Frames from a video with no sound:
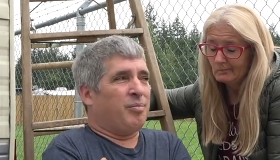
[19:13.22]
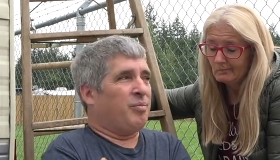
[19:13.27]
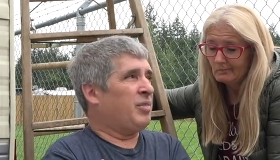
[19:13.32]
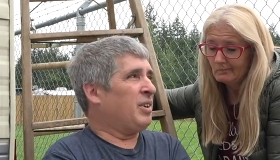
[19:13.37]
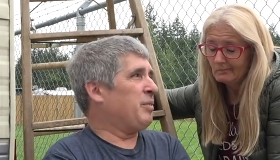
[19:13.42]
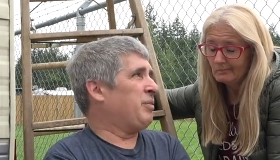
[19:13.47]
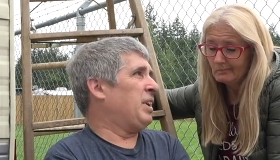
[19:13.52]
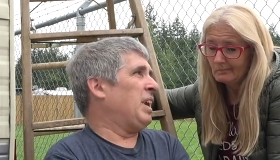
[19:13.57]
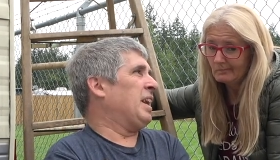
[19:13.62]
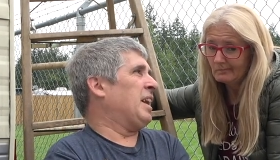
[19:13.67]

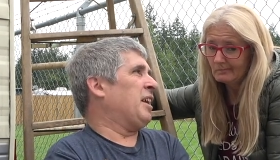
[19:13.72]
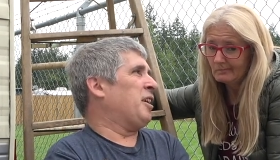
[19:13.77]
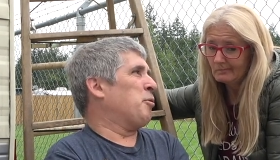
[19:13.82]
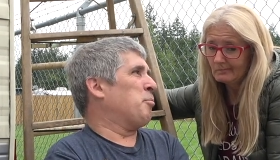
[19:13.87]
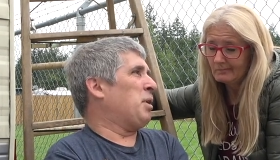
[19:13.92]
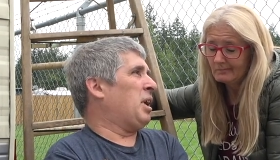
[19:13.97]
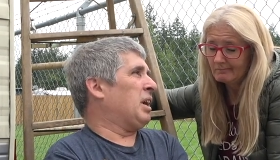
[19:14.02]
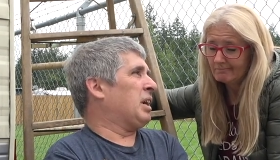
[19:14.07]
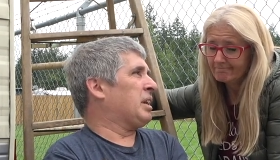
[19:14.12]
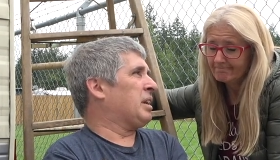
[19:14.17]
Speaker 1: fifteen hundred
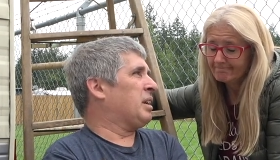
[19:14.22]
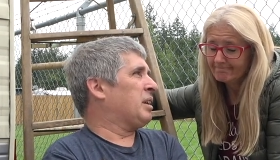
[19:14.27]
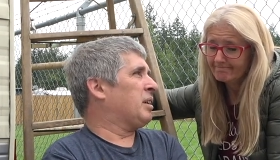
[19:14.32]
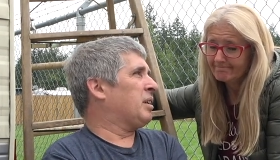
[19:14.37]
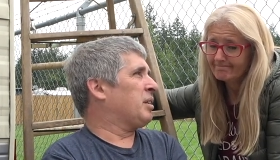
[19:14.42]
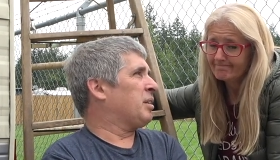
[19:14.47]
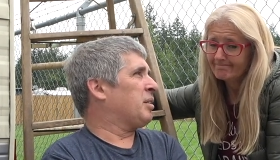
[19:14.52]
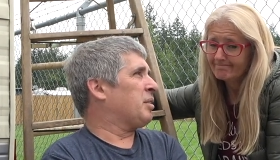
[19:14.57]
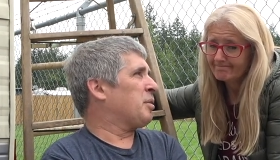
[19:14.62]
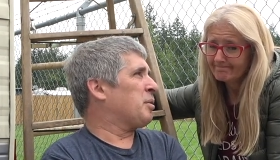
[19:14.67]
bucks.
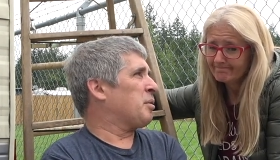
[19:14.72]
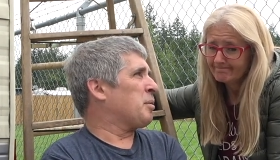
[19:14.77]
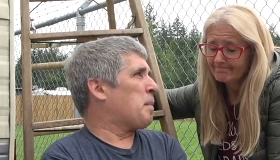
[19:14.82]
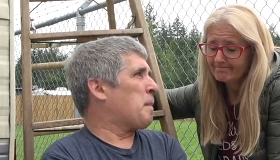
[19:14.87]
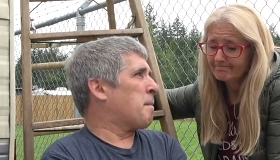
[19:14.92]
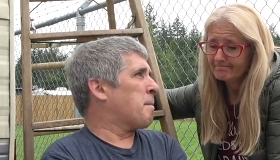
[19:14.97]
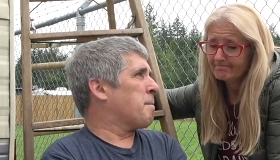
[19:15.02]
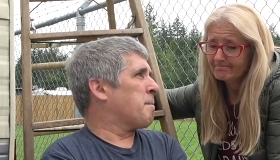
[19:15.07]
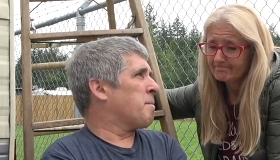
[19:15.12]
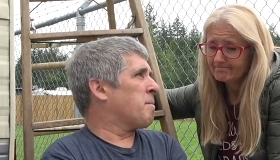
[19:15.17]

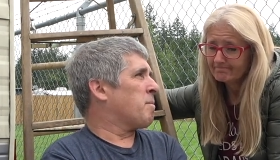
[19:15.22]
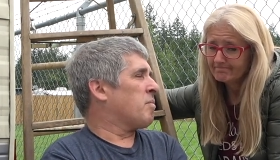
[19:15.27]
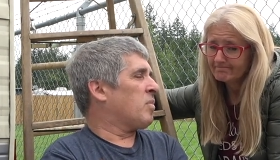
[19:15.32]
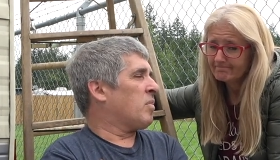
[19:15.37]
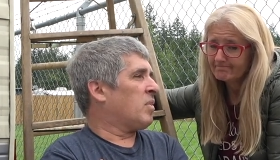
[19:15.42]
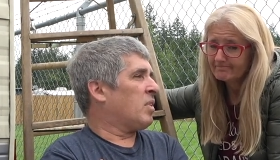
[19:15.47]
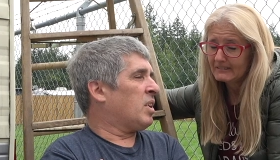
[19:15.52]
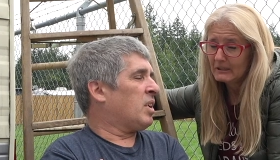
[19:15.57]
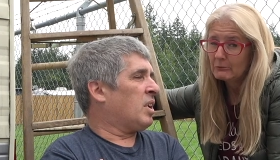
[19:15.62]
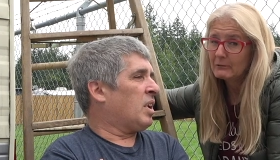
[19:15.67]

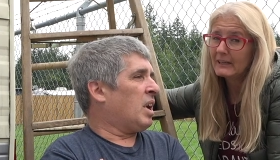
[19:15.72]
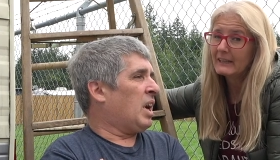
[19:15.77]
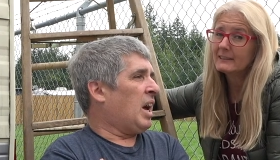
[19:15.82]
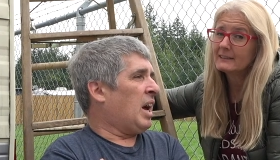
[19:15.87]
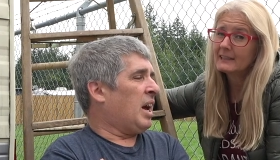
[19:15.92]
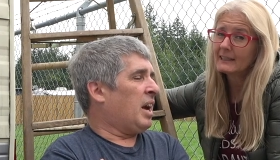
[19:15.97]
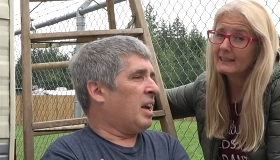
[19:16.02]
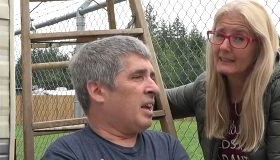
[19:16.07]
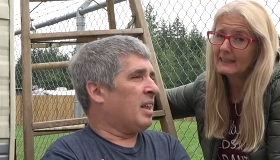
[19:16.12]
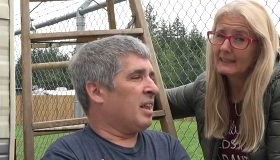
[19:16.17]
Speaker 2: So it
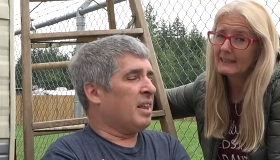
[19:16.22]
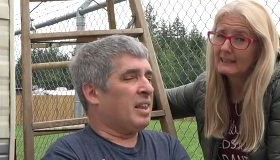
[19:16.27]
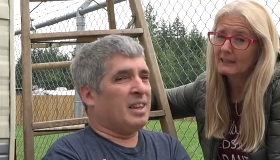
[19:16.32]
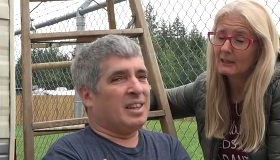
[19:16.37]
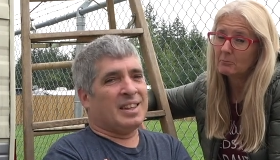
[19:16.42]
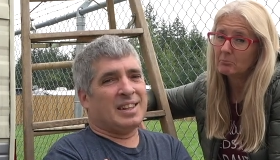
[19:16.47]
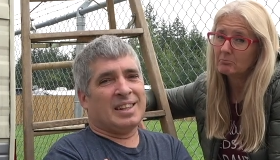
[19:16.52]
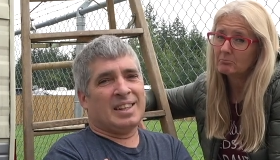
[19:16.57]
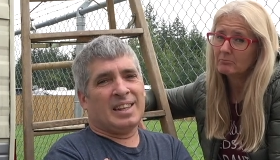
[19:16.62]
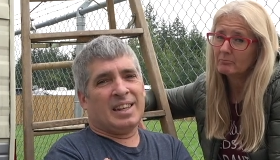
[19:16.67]
is adding
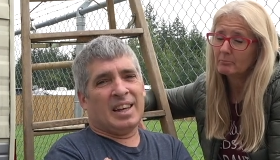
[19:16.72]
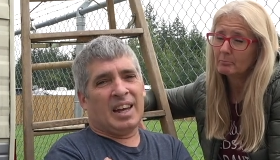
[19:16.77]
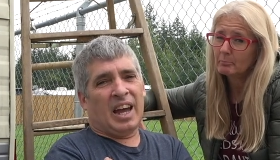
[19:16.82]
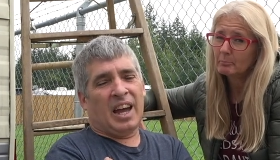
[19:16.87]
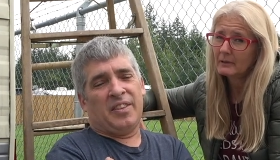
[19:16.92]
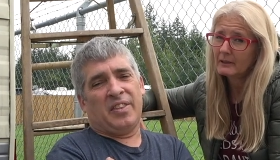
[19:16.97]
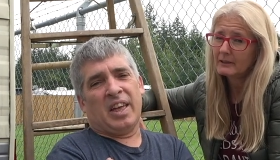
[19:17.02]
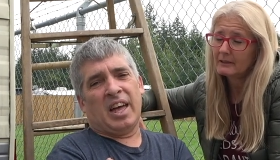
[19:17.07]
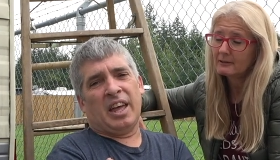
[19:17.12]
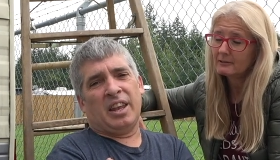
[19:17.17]
up.
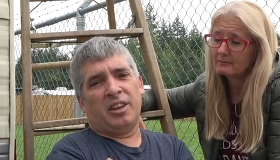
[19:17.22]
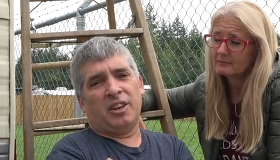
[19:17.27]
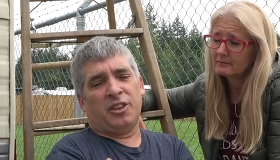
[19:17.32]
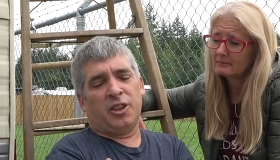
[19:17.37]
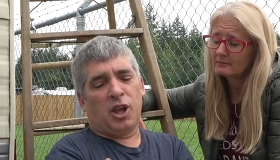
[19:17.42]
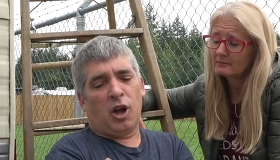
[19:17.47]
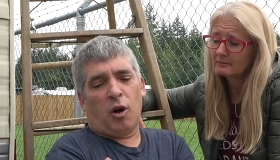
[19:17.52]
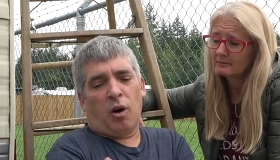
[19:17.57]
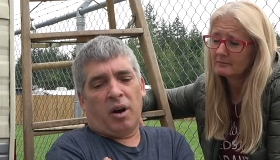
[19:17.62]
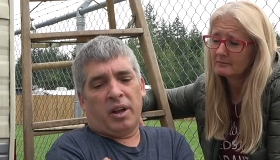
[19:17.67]
Speaker 1: And then
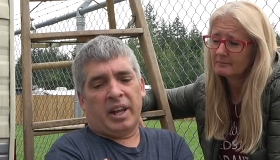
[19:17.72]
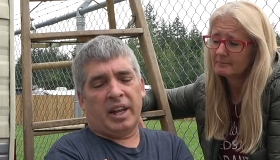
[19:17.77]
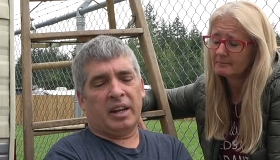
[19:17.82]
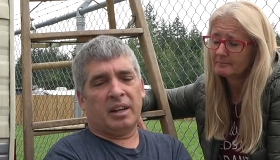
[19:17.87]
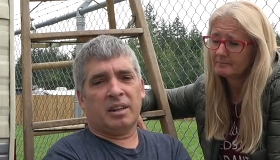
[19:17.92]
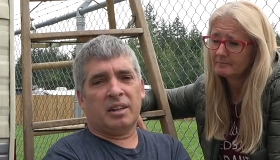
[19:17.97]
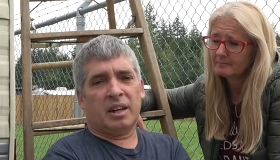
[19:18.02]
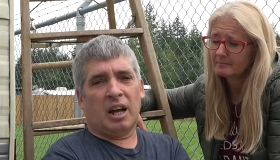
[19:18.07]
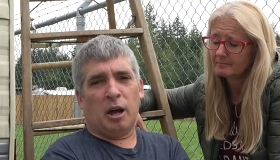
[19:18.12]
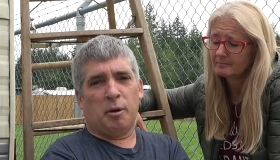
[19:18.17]
the
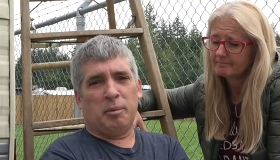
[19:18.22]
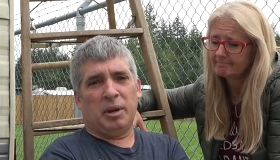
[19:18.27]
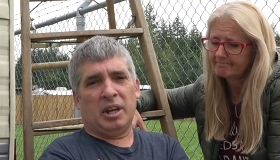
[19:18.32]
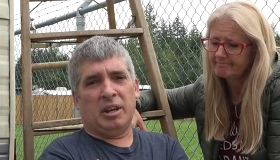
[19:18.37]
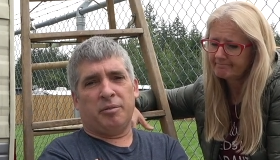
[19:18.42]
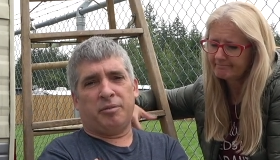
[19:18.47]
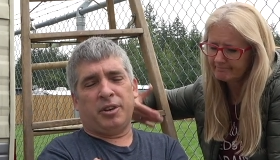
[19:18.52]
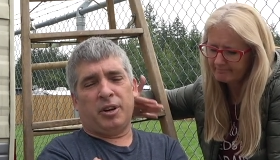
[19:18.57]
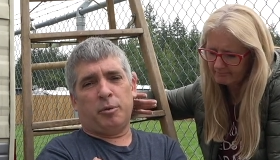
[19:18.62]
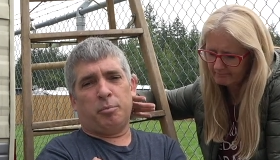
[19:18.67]
awning. I mean,
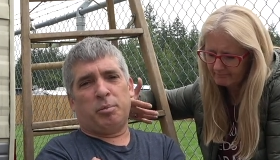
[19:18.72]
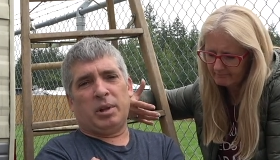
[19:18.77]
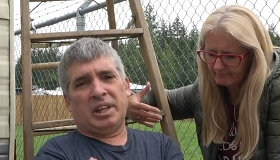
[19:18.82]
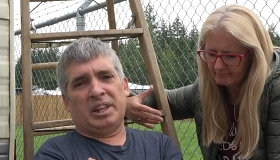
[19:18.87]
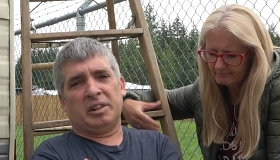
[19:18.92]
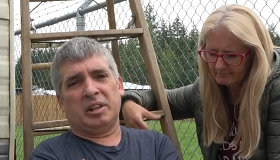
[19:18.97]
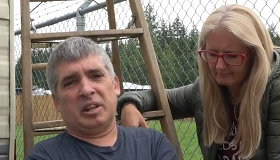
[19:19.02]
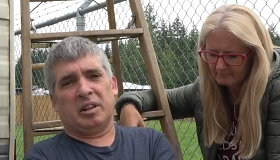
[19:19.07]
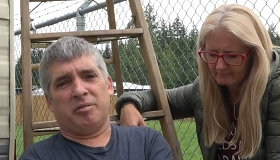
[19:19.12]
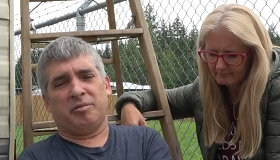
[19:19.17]
if you're
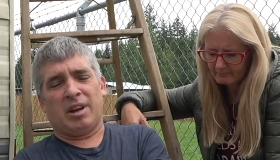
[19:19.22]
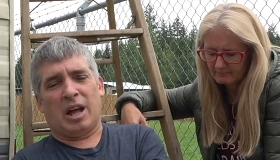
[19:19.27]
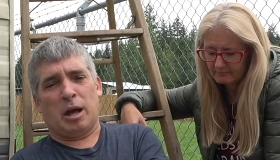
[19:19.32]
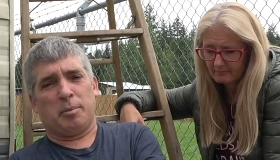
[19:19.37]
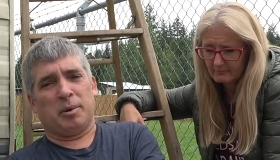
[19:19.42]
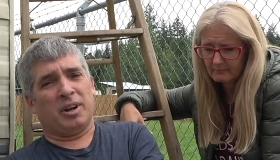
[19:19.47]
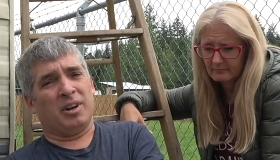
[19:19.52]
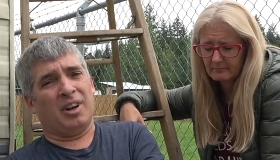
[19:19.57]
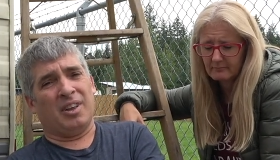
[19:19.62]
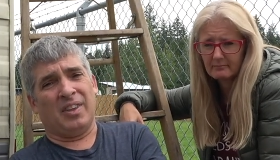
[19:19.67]
placing the
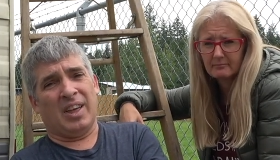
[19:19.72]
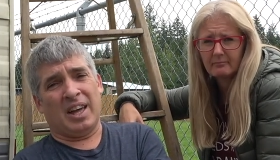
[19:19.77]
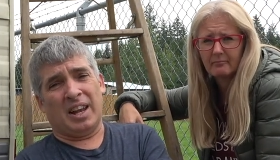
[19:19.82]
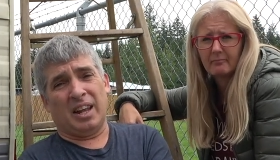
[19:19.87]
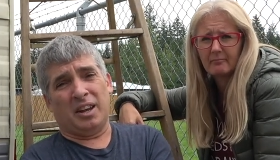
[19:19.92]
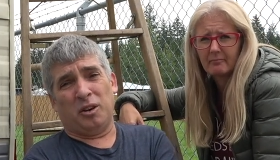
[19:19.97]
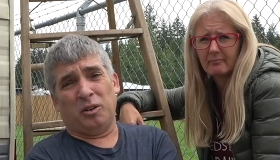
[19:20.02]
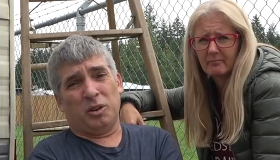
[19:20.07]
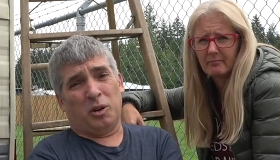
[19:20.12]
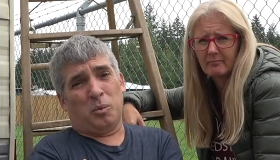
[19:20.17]
fabric on that,
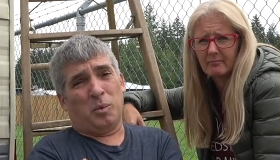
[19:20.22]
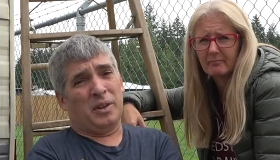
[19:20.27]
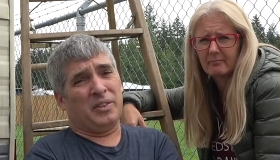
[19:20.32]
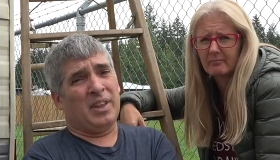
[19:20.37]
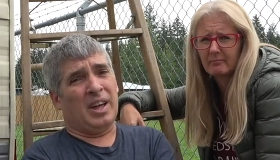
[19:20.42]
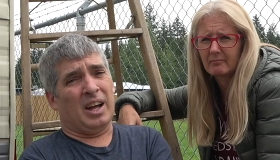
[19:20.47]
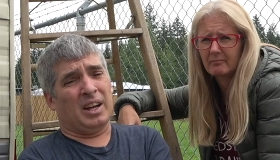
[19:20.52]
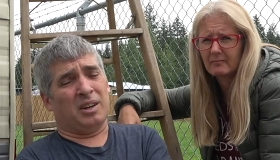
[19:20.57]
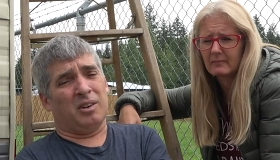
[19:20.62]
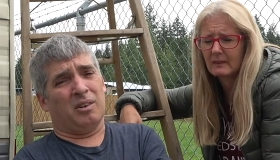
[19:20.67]
I don't know what
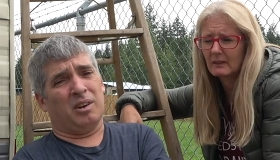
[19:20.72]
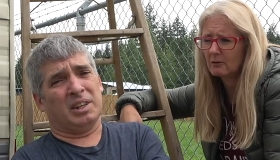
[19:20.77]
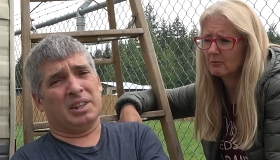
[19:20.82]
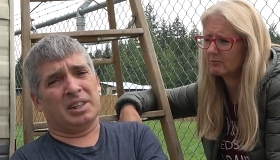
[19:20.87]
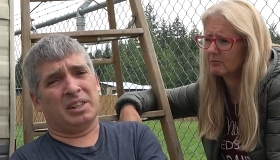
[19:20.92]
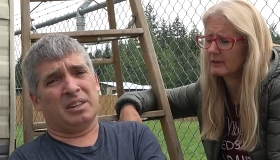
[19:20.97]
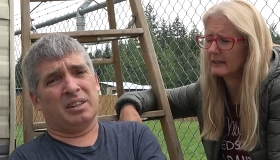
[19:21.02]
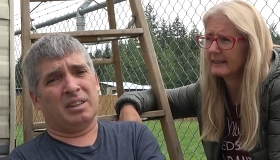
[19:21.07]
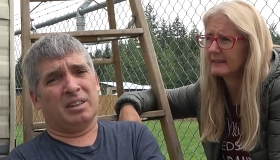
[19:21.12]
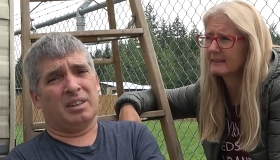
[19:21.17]
that
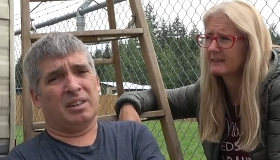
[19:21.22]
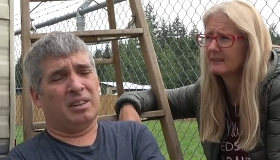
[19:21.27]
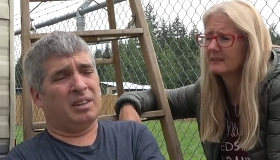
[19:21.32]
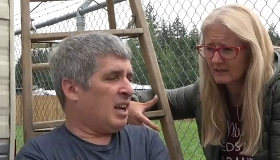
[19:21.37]
costs. Right.